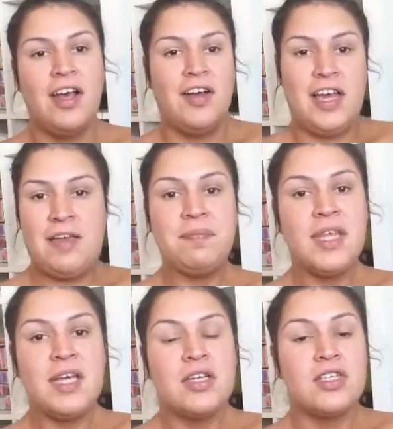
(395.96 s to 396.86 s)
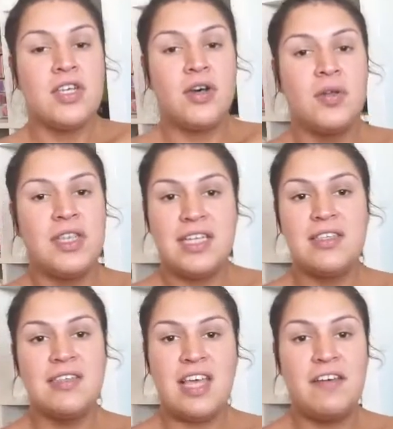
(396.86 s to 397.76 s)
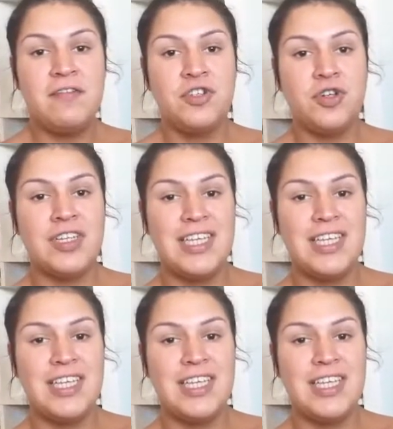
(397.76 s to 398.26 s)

Okay, so this is after